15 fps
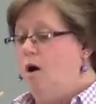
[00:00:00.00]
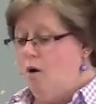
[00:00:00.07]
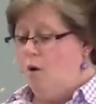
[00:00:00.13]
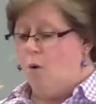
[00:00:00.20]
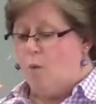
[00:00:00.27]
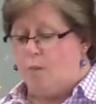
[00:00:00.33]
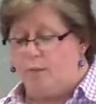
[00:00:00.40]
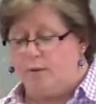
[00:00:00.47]

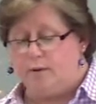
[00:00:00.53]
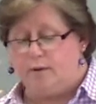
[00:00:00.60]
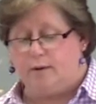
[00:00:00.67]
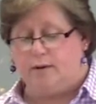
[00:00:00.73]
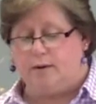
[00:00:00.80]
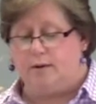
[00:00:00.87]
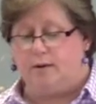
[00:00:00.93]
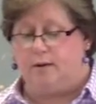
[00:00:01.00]
hope.
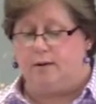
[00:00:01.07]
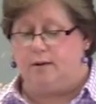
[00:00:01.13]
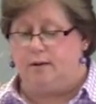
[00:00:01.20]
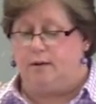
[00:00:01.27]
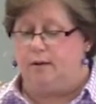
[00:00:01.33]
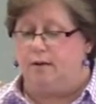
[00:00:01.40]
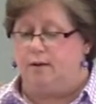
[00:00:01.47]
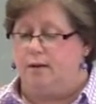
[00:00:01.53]
Oh,
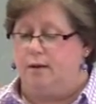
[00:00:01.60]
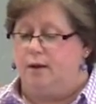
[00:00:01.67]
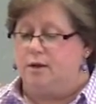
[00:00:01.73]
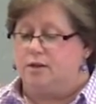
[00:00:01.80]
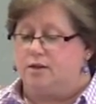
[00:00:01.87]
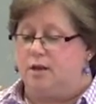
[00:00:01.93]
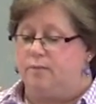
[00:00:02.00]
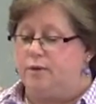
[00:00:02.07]

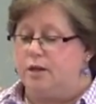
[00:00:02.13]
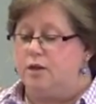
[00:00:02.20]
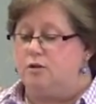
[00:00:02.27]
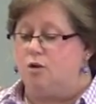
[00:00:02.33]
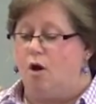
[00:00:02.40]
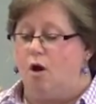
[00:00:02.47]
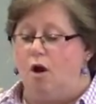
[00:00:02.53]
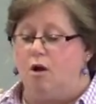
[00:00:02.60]

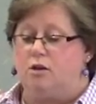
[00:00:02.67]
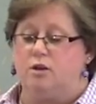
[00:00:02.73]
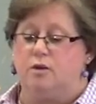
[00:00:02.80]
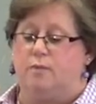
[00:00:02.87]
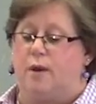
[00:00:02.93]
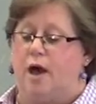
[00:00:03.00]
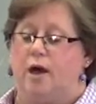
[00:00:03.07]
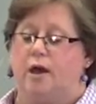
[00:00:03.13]
something talked
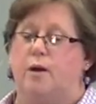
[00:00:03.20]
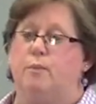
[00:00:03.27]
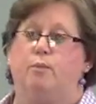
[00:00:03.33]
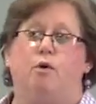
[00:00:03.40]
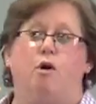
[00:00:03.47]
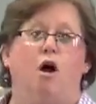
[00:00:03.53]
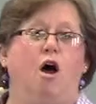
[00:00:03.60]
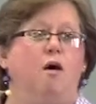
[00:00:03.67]
about and
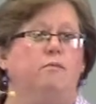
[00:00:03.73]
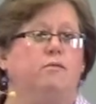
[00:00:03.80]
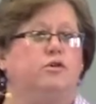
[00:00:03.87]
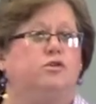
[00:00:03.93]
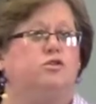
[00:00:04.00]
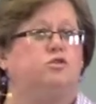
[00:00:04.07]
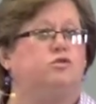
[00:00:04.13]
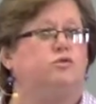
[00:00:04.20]

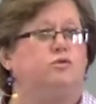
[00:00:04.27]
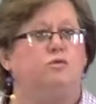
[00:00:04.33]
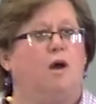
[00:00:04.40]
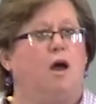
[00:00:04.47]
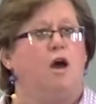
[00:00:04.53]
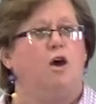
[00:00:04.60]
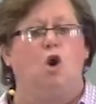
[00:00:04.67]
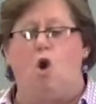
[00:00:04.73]
promised
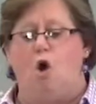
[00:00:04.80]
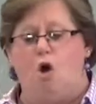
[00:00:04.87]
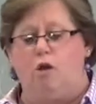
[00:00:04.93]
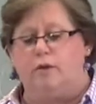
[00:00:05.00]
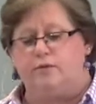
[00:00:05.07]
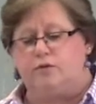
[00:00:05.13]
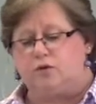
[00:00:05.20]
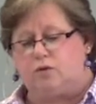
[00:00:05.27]
throughout
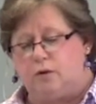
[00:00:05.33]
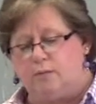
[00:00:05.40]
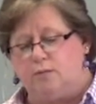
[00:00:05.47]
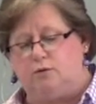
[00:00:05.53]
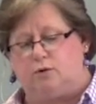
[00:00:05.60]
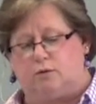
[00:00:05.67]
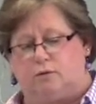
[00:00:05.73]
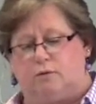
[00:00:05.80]
all of
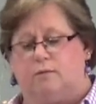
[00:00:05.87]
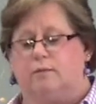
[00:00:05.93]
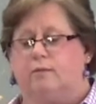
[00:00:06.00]
Scripture.